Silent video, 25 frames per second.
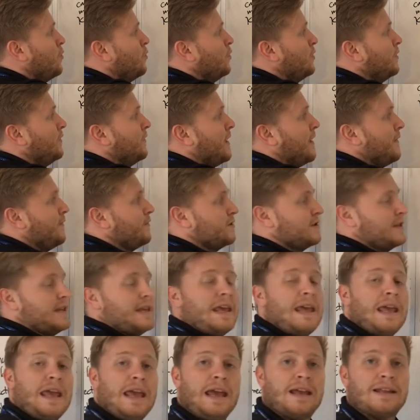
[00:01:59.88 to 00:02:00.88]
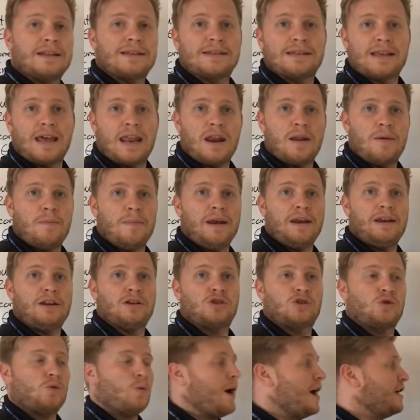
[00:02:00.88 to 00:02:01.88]
would have given us the 8
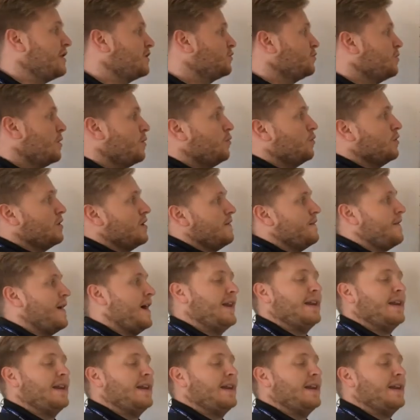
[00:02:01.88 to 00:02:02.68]
centimetres squared, so we wouldn't have